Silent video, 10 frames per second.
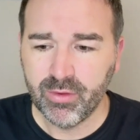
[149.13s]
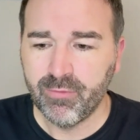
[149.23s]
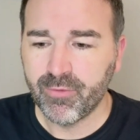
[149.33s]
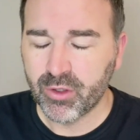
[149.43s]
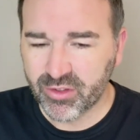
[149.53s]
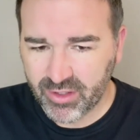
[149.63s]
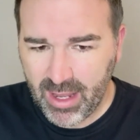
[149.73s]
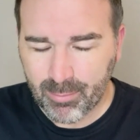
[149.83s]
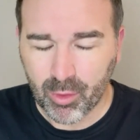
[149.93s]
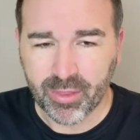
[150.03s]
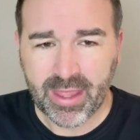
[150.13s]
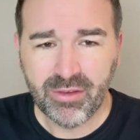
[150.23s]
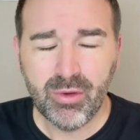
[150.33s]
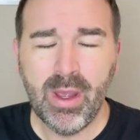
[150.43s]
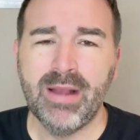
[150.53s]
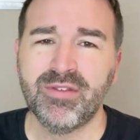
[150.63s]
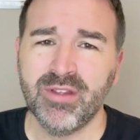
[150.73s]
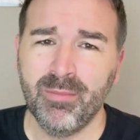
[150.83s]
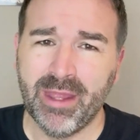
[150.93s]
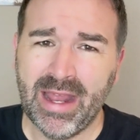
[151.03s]
For example, they do have
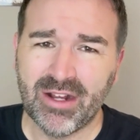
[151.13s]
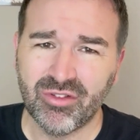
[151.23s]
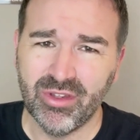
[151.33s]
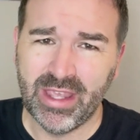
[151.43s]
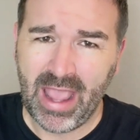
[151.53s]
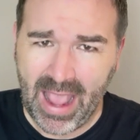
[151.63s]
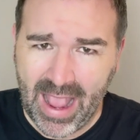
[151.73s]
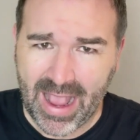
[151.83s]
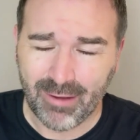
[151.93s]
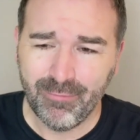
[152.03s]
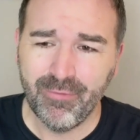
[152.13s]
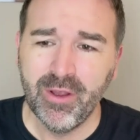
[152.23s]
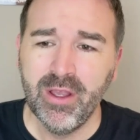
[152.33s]
some that actually have